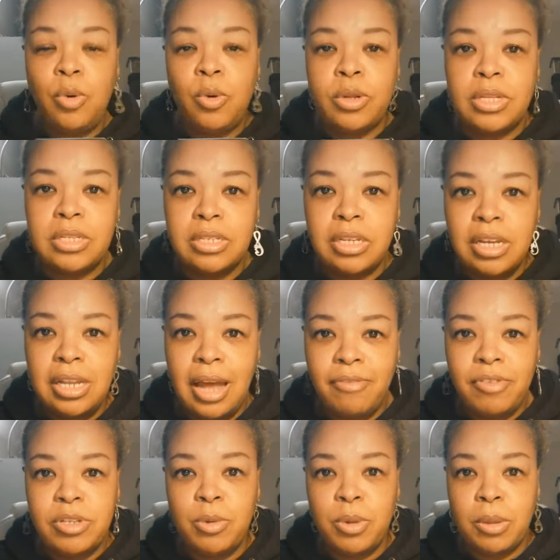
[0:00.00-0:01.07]
or this could
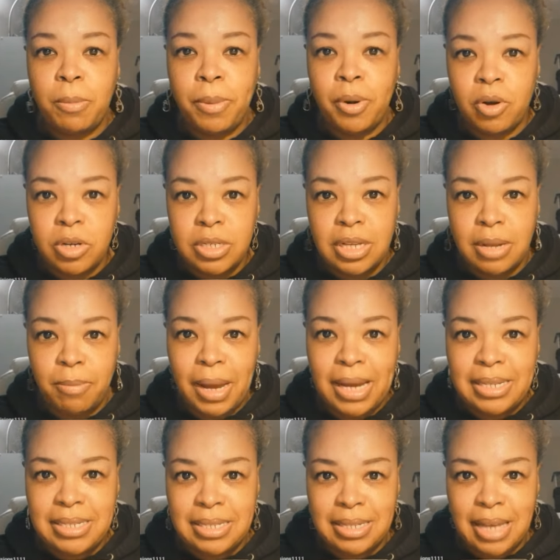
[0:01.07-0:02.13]
have to do with a person,
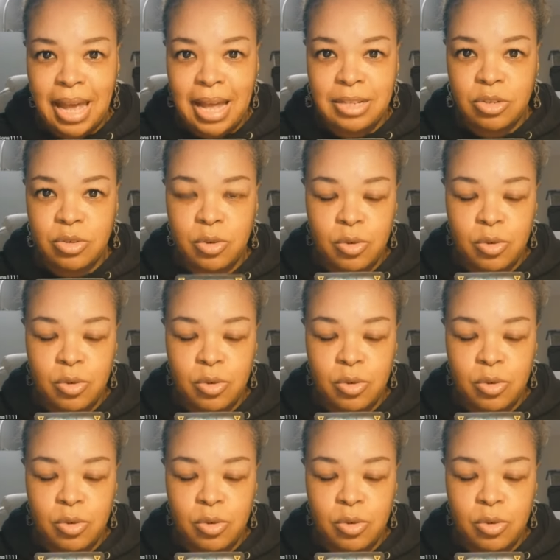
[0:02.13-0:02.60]
Pisces, Cancer,